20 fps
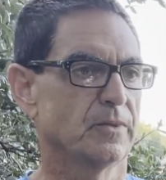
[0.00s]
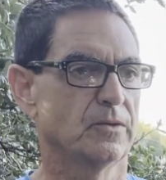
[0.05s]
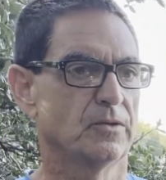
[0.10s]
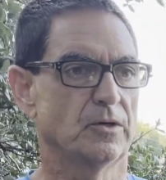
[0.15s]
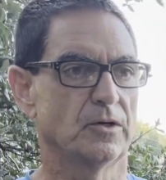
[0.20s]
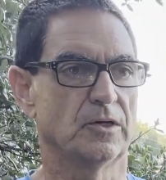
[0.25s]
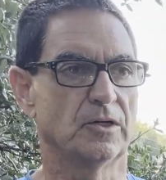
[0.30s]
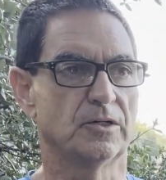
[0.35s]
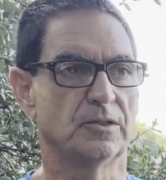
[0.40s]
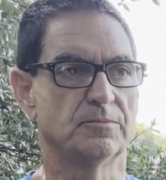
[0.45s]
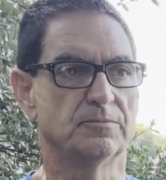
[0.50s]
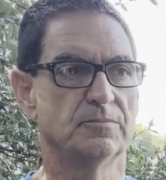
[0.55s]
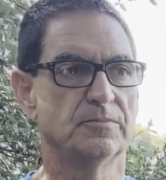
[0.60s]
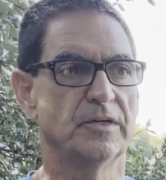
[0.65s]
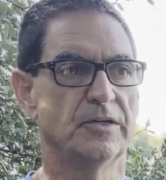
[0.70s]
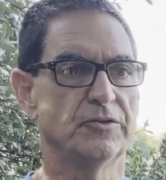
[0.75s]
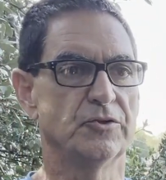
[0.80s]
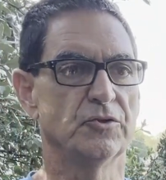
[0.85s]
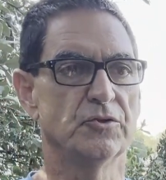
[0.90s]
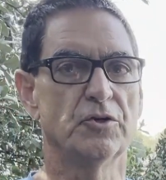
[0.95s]

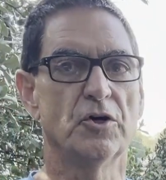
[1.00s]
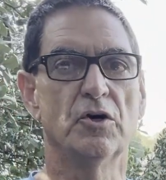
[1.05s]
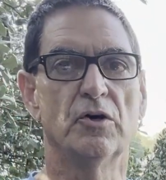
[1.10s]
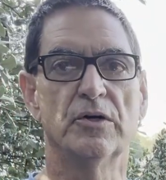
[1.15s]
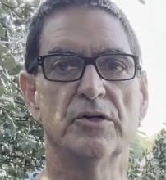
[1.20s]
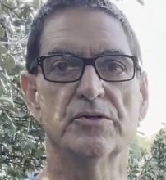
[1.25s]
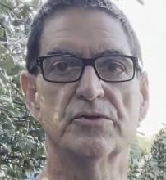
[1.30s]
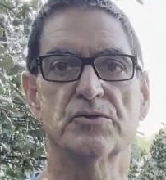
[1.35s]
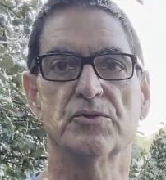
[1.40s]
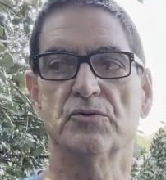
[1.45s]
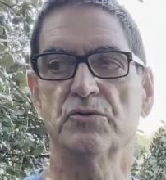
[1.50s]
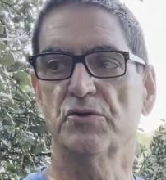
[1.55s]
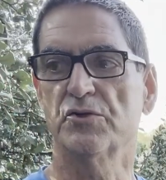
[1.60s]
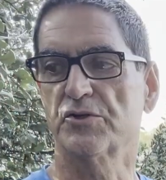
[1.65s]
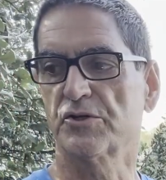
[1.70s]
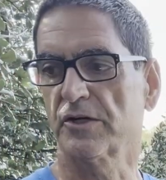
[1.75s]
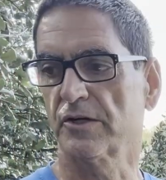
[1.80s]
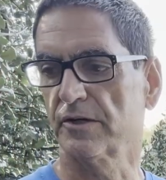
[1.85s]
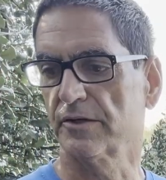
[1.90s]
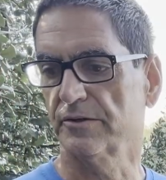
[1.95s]
and you'll know it as soon as you
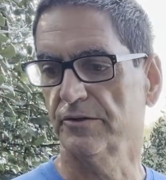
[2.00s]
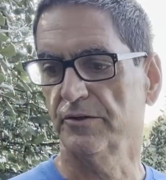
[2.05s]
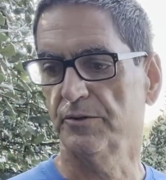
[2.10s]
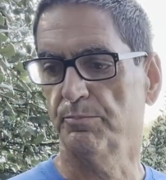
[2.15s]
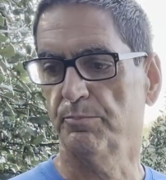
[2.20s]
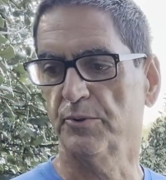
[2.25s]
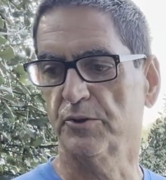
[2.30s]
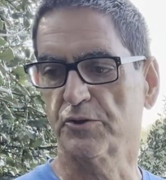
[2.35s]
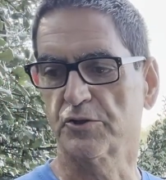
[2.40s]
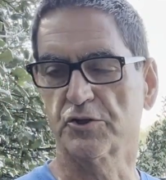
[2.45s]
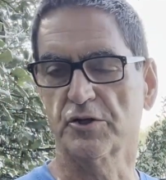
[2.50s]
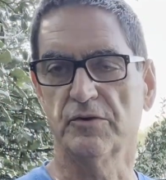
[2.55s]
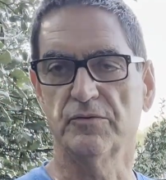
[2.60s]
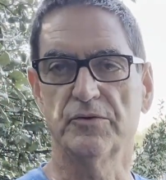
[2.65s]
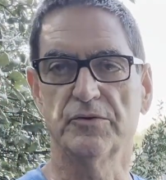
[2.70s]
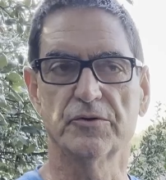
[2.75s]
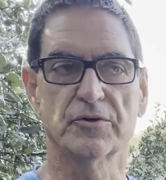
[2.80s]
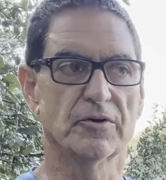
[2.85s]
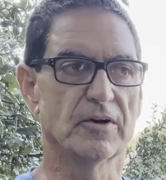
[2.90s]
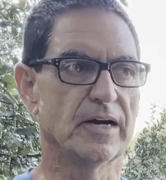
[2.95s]
put a shovel
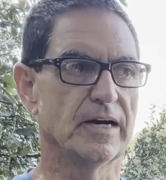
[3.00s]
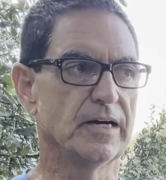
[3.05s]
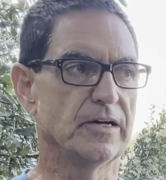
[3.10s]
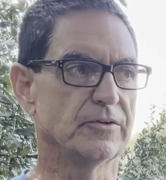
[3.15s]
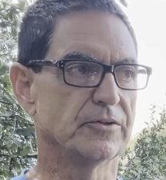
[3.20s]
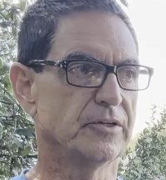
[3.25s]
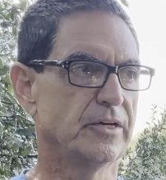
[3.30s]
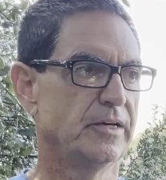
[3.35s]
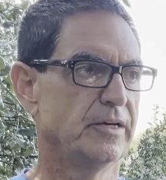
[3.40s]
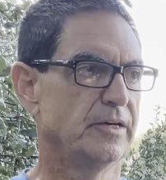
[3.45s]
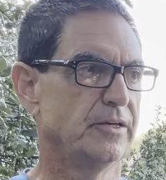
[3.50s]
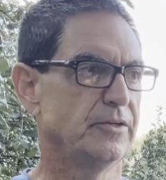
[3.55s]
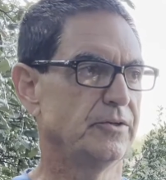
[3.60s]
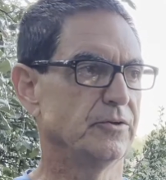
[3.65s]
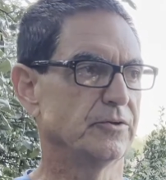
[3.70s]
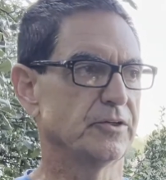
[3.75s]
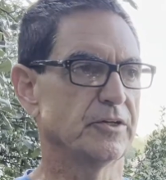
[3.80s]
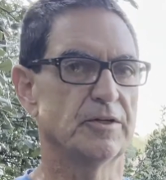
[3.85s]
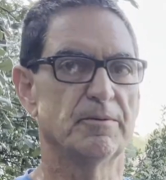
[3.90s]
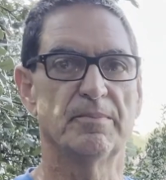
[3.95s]
in the ground,
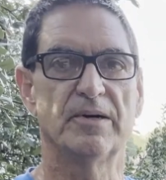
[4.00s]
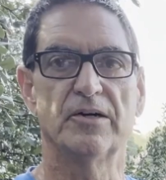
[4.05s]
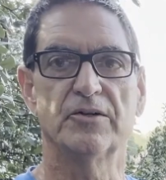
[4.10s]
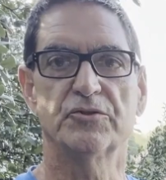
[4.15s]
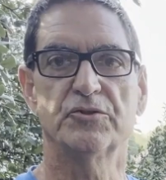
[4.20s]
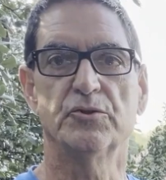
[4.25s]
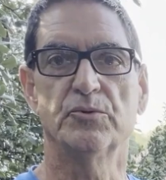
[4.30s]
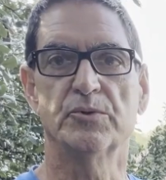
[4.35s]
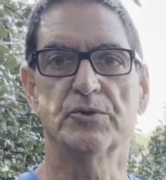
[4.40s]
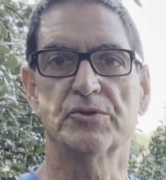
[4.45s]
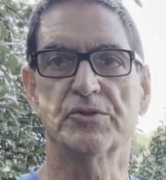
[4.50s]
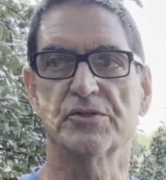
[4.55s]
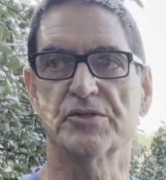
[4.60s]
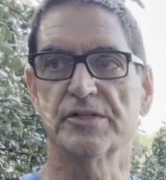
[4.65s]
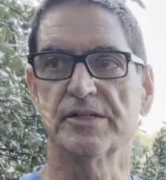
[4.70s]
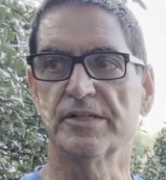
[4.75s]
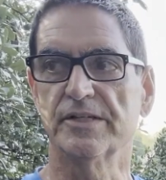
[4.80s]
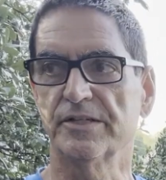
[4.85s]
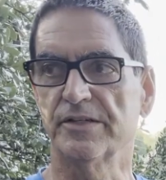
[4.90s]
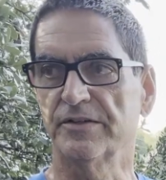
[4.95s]
you'll get about 2 inches
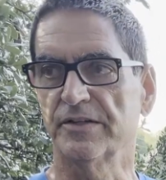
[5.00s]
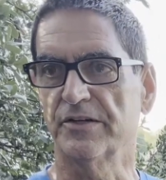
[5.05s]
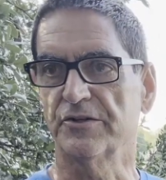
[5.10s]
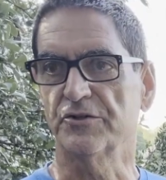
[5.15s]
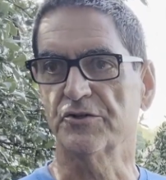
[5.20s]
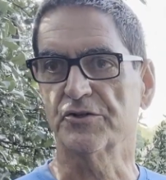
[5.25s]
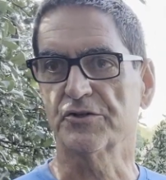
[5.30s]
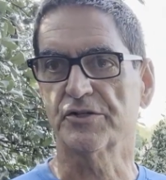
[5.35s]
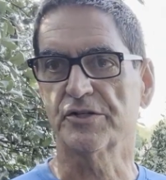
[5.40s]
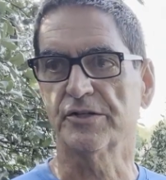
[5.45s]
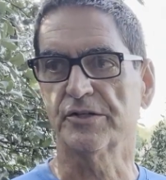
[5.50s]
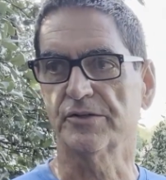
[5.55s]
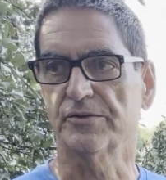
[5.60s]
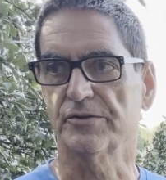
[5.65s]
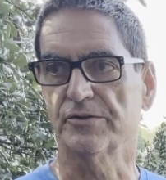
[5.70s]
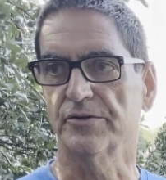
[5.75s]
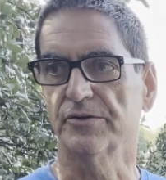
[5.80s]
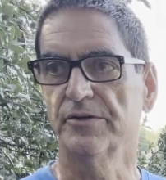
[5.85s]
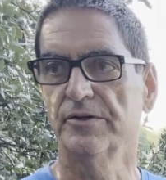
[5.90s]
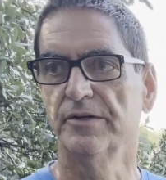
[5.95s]
in, and then you're just
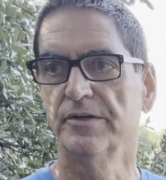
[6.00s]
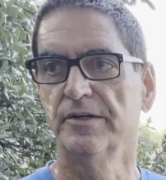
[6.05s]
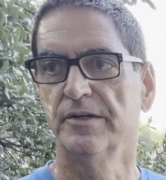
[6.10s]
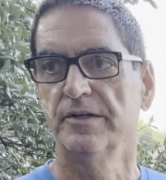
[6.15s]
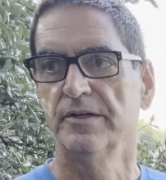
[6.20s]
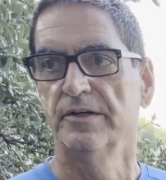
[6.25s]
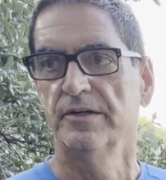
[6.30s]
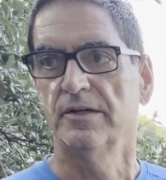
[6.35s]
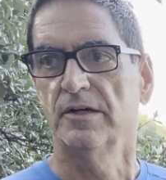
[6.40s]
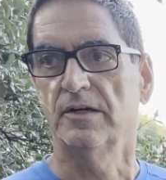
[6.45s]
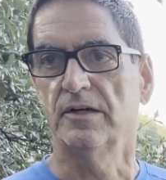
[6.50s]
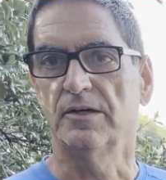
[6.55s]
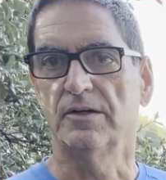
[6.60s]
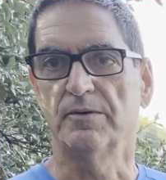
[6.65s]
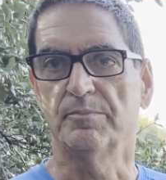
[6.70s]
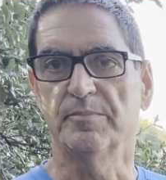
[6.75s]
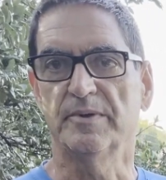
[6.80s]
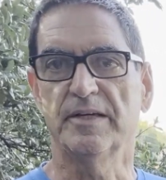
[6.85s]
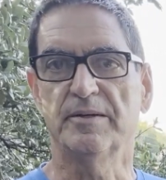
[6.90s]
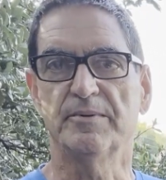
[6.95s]
hitting
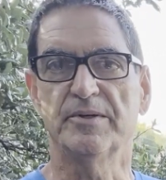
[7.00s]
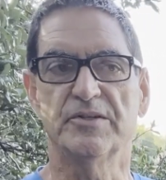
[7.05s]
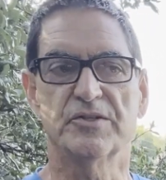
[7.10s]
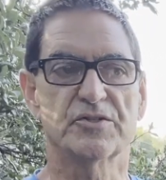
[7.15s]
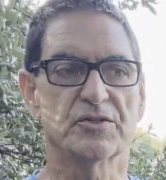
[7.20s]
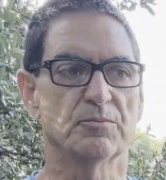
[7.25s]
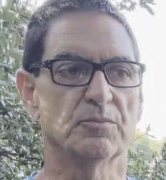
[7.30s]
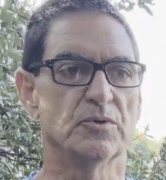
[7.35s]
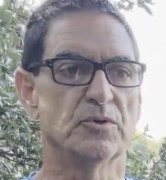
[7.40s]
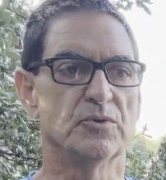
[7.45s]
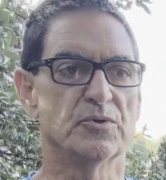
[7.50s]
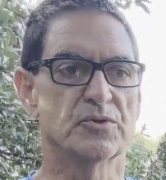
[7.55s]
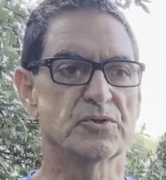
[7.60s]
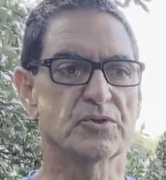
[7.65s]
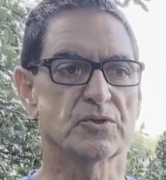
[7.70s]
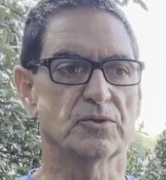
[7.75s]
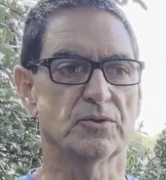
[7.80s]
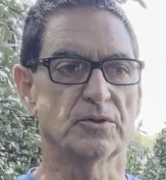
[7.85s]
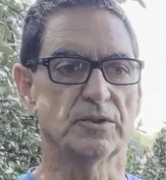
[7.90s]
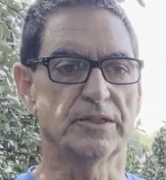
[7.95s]
maybe some loose
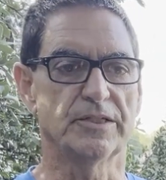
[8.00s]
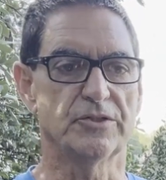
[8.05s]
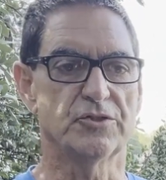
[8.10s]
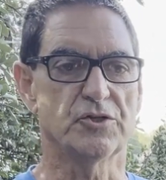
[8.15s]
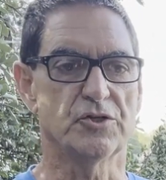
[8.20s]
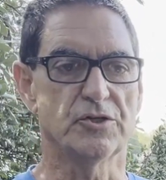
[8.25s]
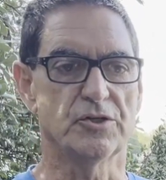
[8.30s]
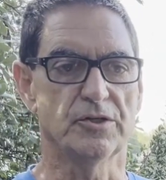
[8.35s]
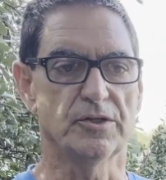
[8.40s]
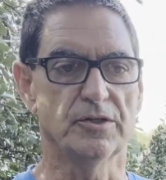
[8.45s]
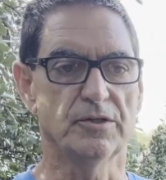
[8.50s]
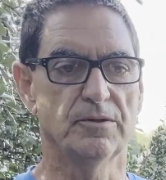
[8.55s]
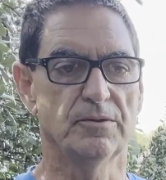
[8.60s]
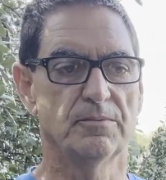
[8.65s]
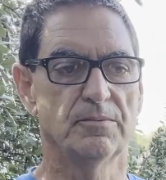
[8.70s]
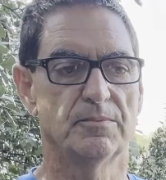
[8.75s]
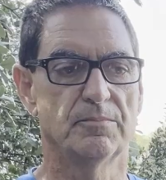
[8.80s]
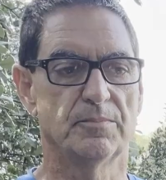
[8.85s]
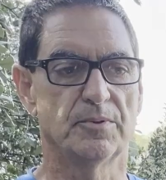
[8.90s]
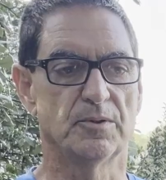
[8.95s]
caliche,
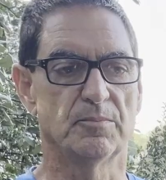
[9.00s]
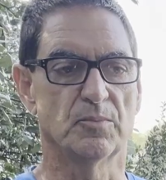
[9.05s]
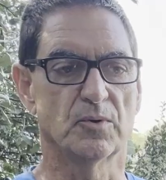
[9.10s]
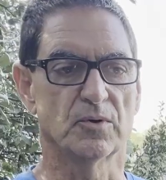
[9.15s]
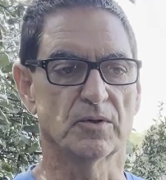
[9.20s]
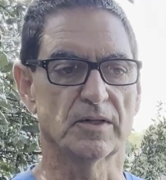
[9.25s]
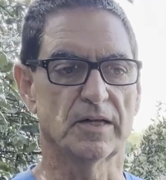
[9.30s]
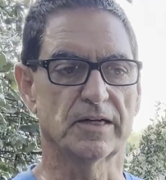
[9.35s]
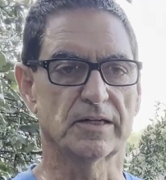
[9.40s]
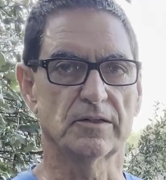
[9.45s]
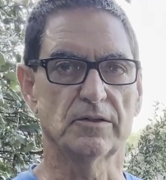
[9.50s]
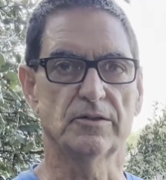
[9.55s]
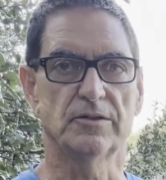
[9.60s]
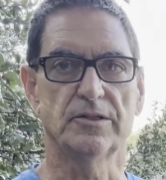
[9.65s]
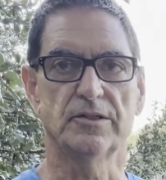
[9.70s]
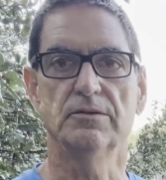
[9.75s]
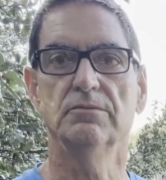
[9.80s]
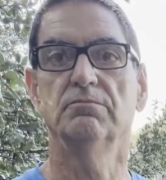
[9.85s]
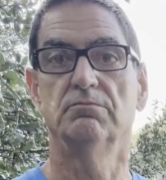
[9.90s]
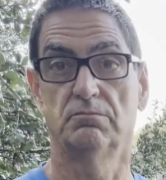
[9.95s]
but more
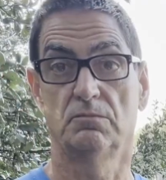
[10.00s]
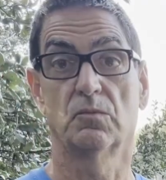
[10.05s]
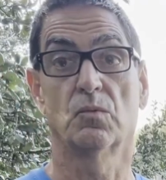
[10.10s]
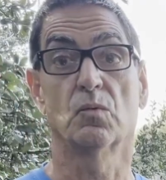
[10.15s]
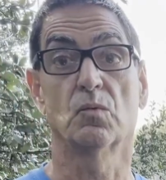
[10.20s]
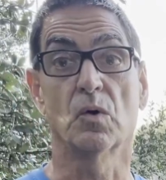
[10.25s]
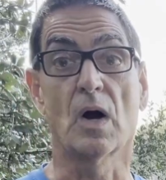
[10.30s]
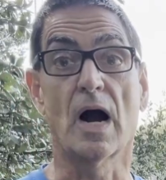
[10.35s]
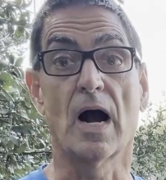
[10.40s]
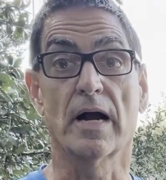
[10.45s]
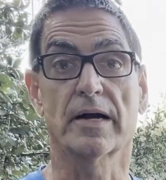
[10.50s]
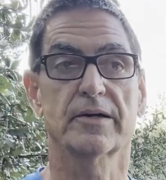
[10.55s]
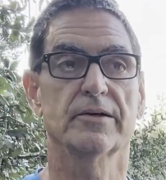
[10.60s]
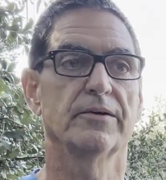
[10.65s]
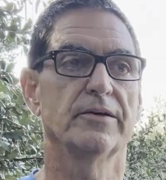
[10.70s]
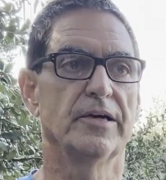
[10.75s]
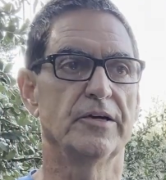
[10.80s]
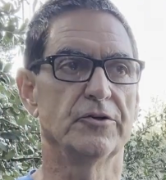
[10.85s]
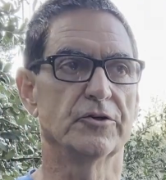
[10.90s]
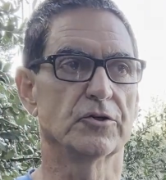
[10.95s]
likely rock,
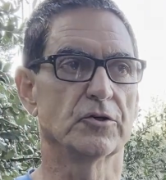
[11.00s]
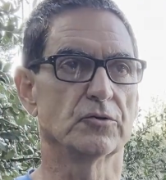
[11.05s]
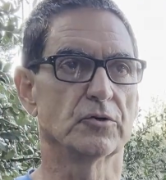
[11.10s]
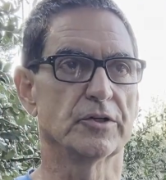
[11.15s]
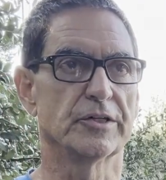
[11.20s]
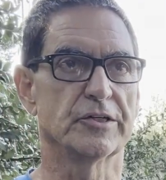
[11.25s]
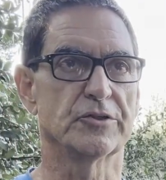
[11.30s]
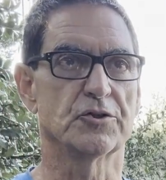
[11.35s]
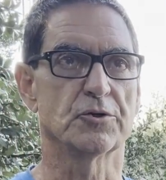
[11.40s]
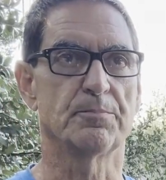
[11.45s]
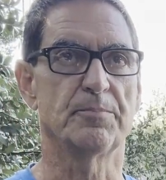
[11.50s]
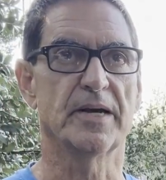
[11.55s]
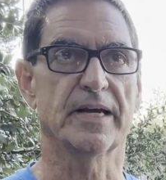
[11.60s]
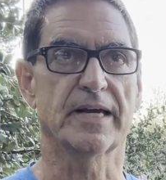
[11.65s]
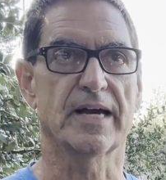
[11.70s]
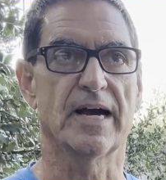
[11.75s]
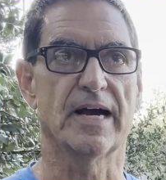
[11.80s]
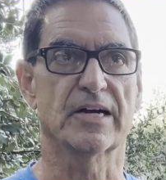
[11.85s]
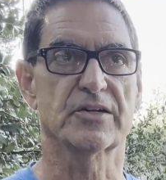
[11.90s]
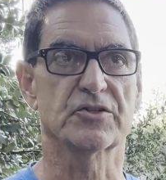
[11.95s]
and you're gonna go get your
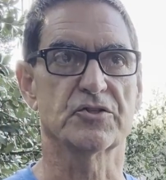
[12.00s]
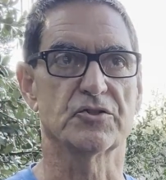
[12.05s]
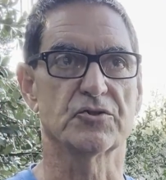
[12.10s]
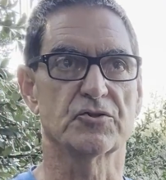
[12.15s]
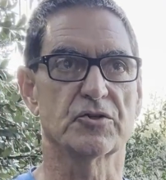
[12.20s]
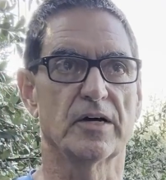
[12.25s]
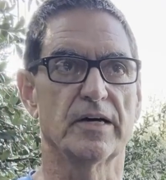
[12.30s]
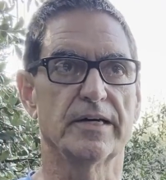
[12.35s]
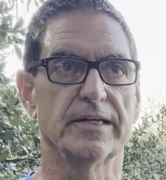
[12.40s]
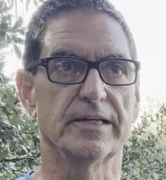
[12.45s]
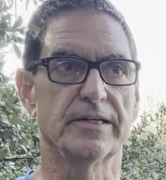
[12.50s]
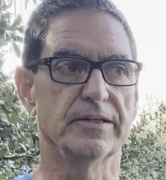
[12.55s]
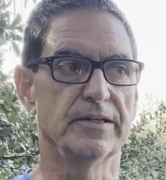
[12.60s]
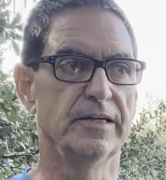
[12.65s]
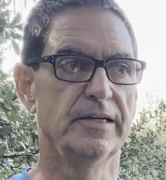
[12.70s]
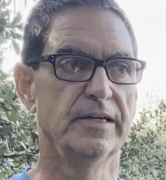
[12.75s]
pickaxe to try and